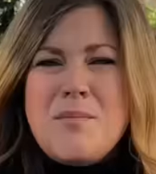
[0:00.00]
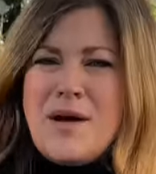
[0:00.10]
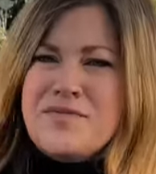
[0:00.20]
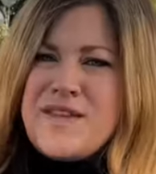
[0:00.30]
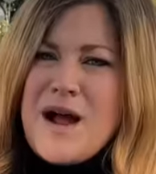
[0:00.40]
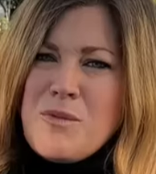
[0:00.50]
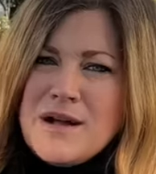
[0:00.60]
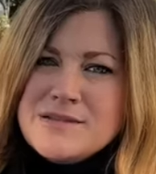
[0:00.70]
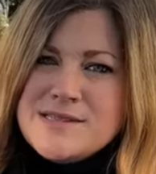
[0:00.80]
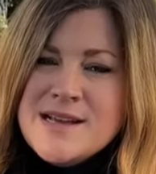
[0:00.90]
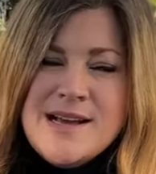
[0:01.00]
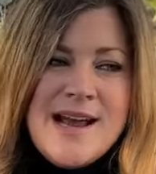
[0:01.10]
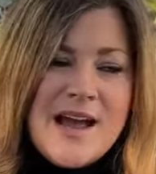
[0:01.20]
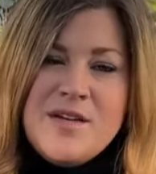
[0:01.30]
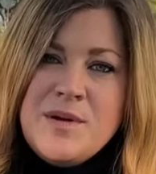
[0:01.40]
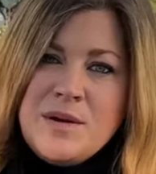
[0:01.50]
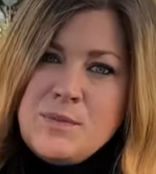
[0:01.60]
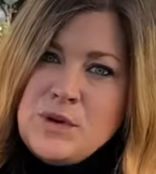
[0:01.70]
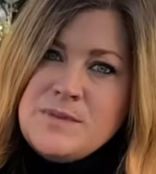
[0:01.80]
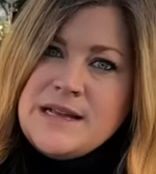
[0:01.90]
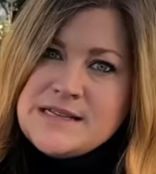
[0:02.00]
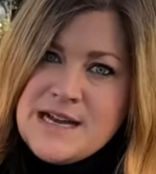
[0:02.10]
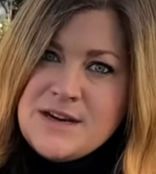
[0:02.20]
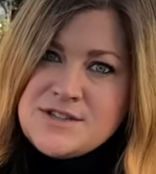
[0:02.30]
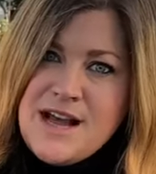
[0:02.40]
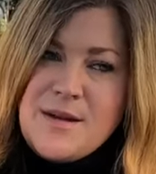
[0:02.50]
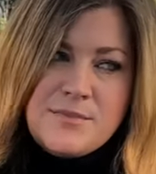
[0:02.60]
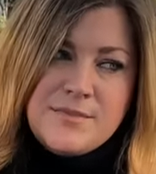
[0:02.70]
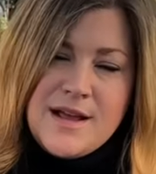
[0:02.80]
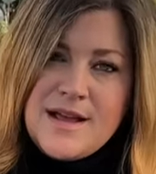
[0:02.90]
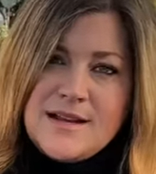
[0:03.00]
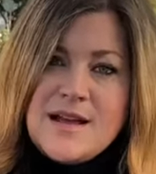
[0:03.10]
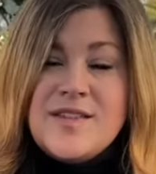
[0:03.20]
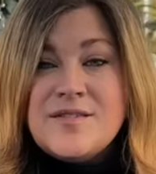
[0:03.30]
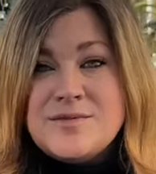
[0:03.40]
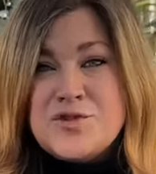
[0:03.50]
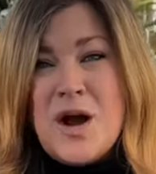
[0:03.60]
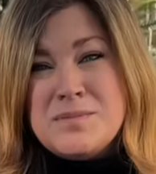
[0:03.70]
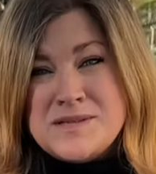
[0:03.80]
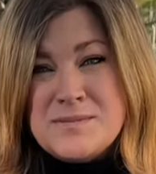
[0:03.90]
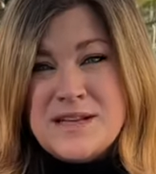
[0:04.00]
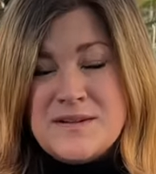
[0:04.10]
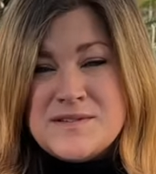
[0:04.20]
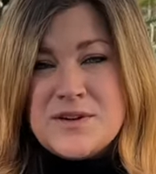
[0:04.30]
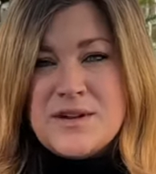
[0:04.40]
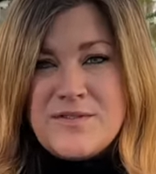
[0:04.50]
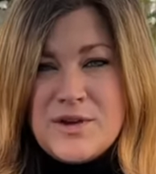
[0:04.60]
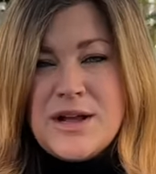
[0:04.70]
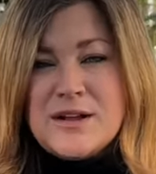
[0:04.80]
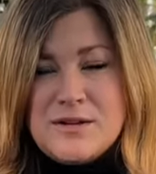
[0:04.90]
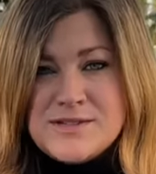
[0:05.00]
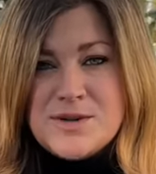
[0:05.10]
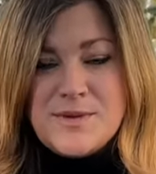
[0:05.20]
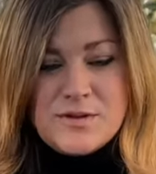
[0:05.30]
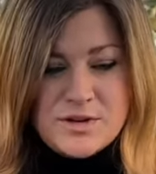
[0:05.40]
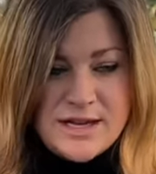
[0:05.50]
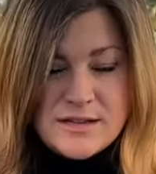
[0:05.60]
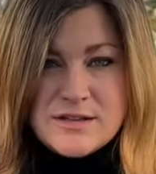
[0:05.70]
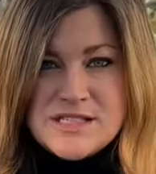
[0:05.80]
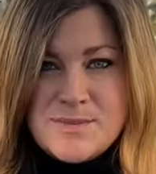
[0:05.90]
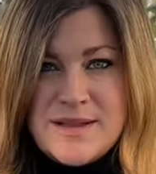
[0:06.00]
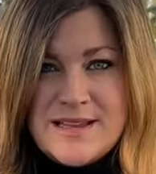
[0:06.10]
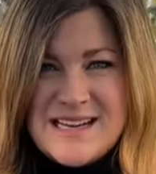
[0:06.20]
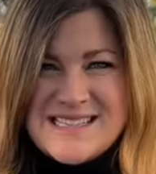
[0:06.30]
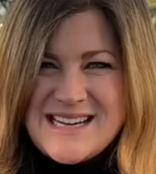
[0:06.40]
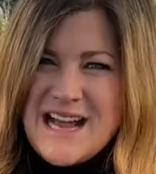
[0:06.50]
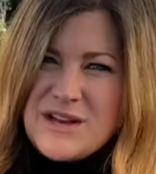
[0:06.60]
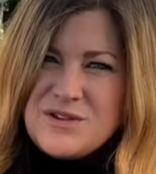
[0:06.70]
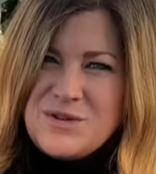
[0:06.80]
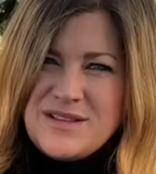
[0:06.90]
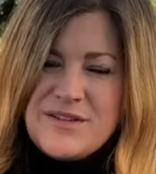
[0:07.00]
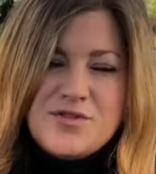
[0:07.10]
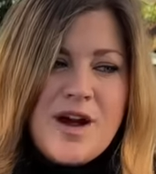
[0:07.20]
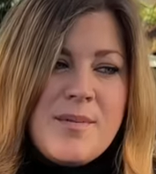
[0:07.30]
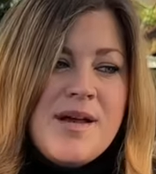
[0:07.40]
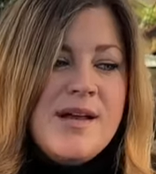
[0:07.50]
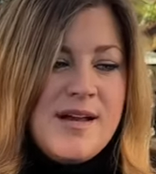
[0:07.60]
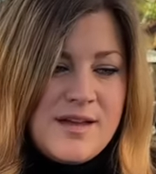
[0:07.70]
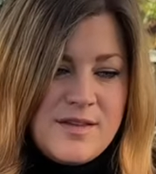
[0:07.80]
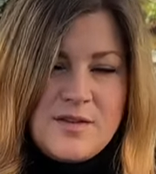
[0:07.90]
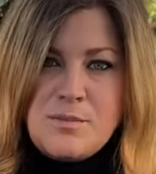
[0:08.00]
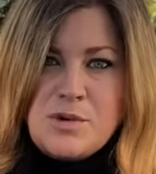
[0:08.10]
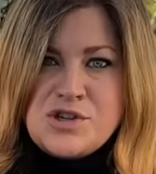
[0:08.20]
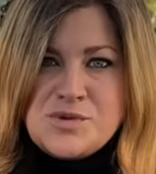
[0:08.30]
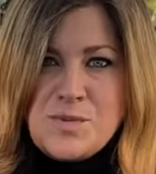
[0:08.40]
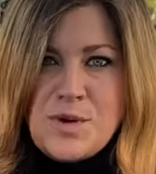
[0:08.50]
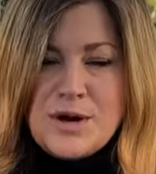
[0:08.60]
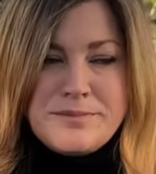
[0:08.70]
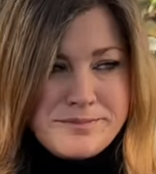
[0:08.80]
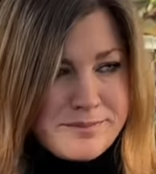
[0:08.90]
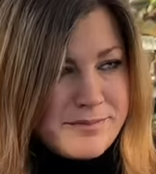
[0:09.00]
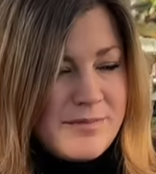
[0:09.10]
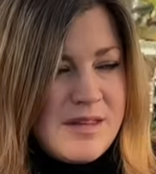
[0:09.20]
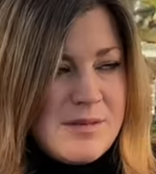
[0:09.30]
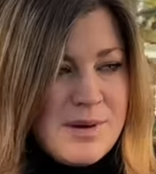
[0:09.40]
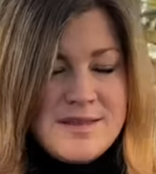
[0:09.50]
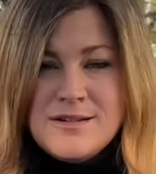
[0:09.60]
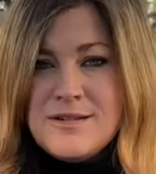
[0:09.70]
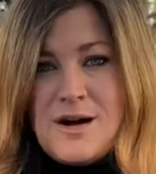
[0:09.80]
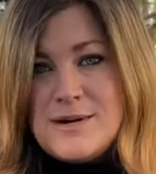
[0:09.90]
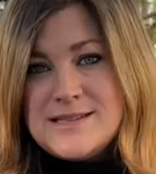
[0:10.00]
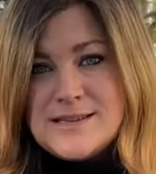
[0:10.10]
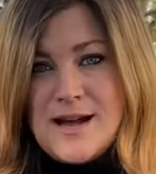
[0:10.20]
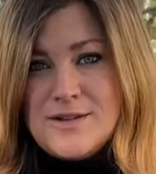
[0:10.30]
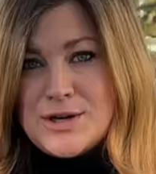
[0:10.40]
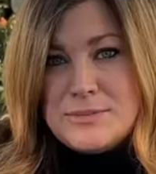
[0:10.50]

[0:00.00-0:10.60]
month that was. And they've been in bloom the entire time. And they've dropped some leaves. If you get close to them, they're looking a little spindly because they kind of do a leaf drop and then they'll push more, but they're always in color.